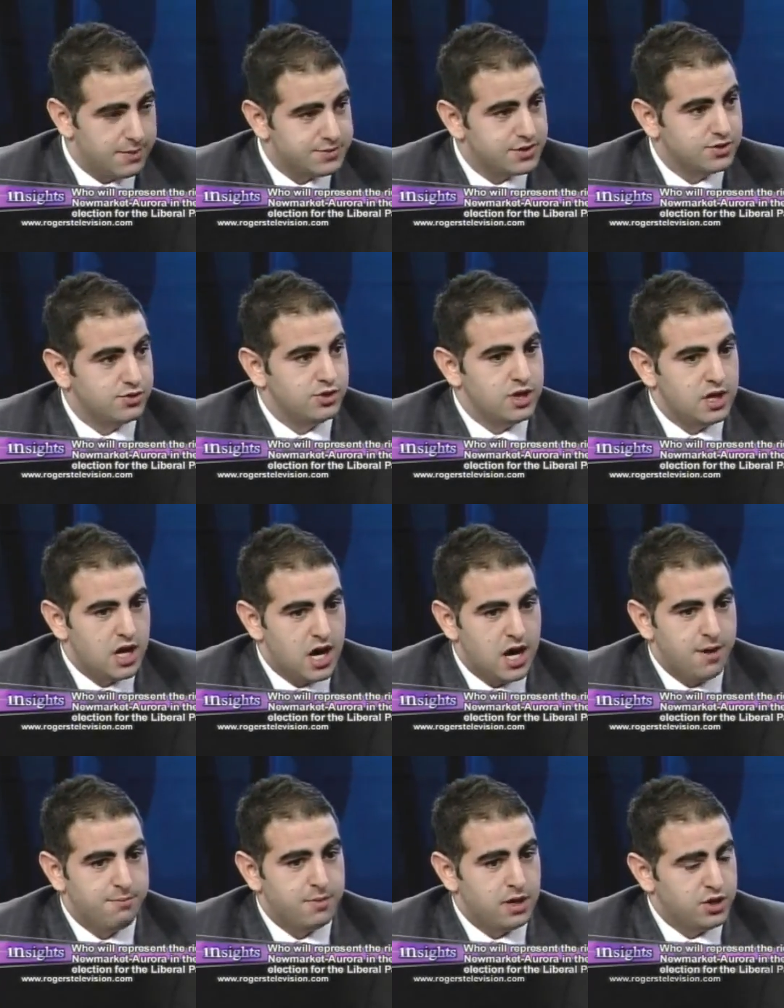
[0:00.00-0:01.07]
absolutely.
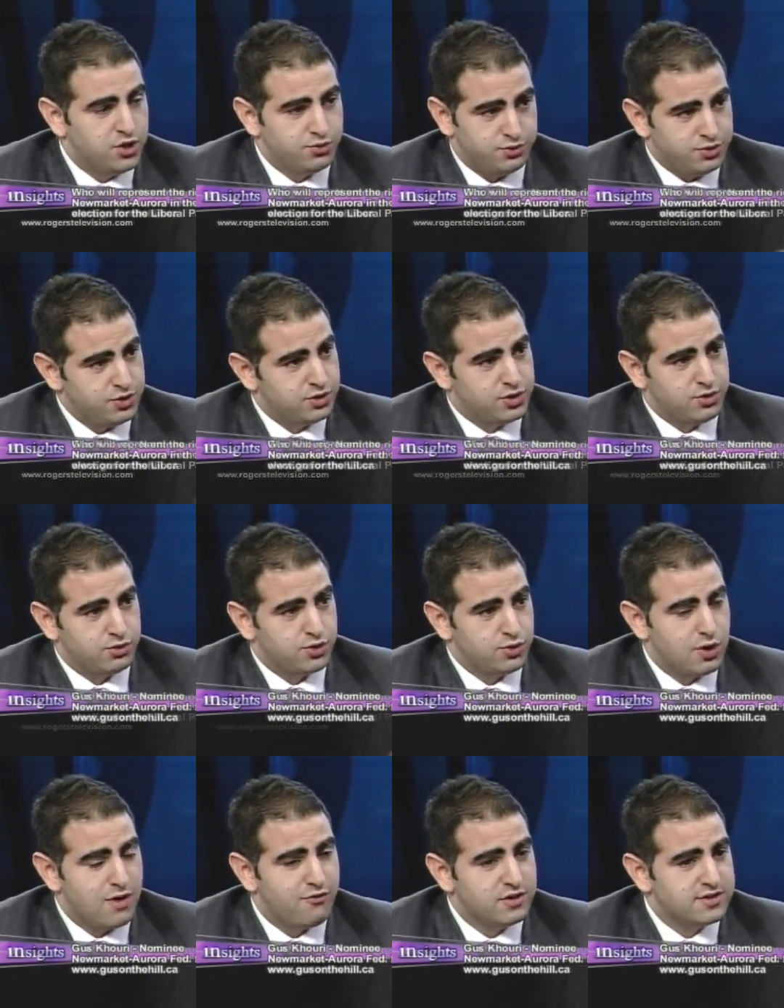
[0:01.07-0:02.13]

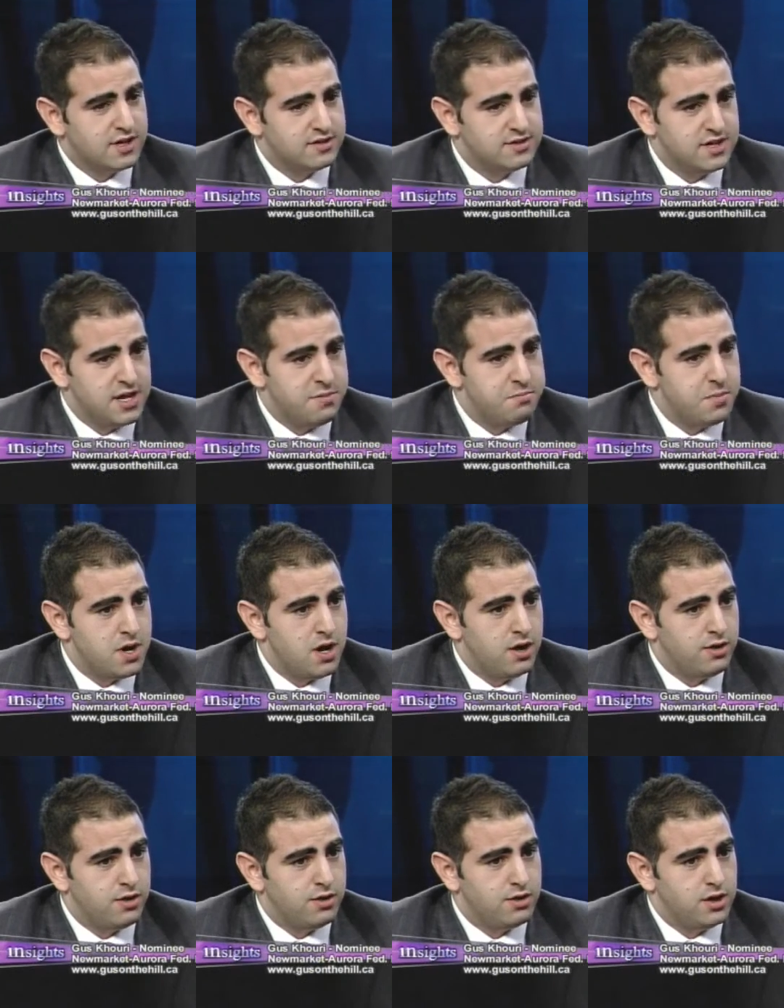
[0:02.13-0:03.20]
To reference that same
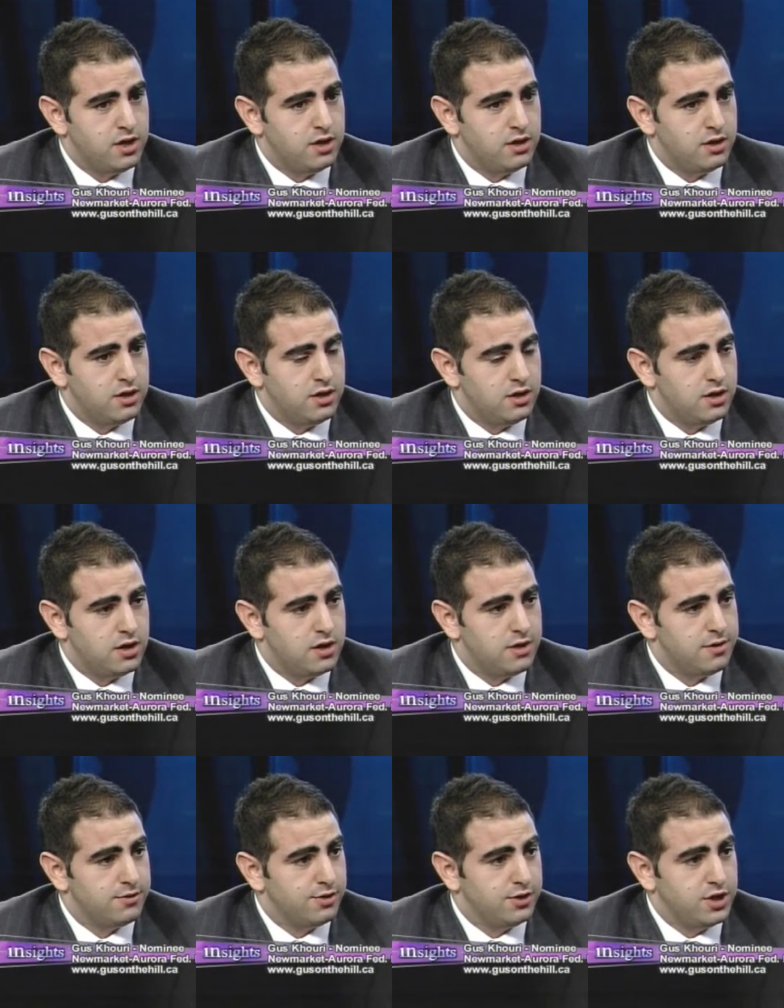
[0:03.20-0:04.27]

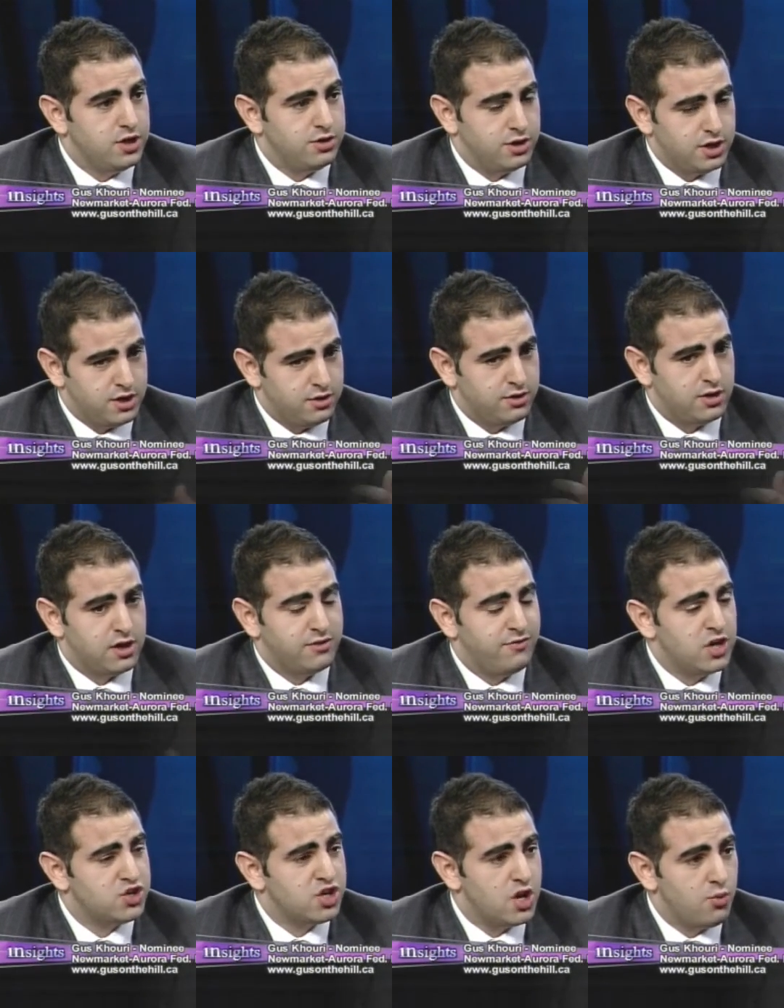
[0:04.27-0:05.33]
the
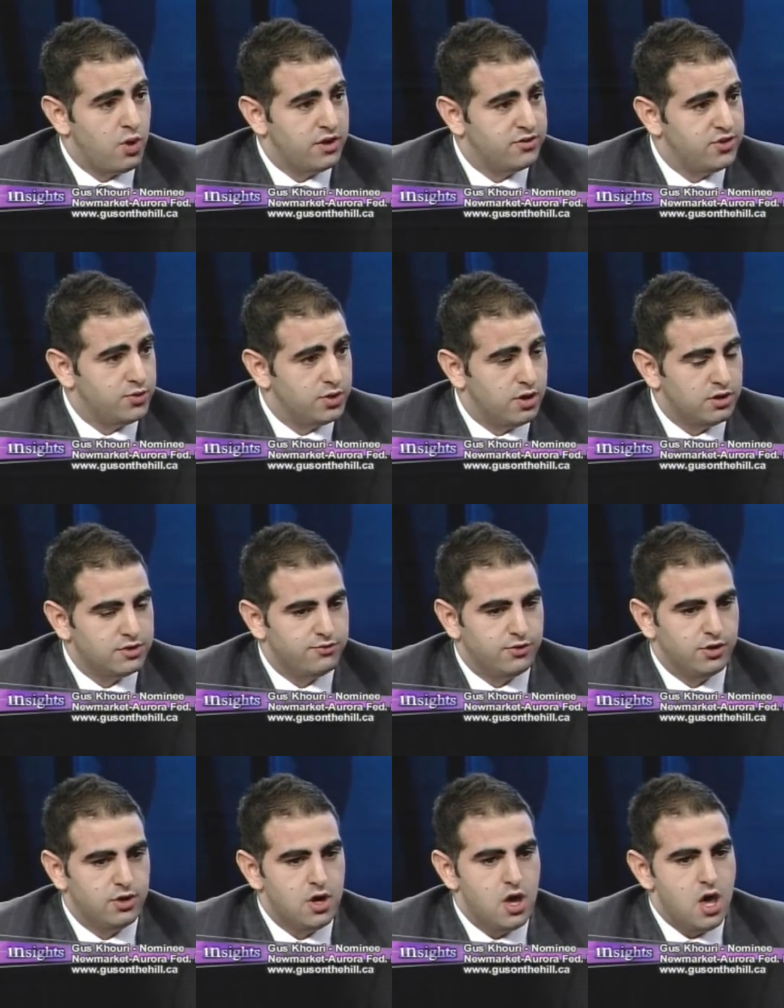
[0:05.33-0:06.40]
convention I went to in
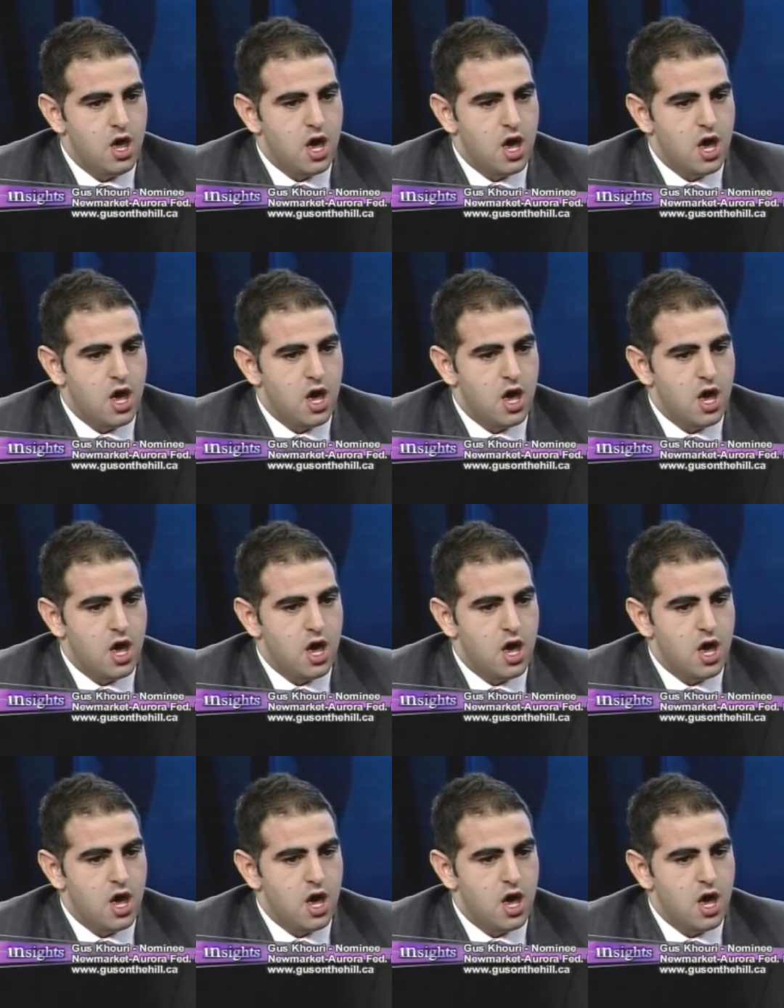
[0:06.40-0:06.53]
Huntsville,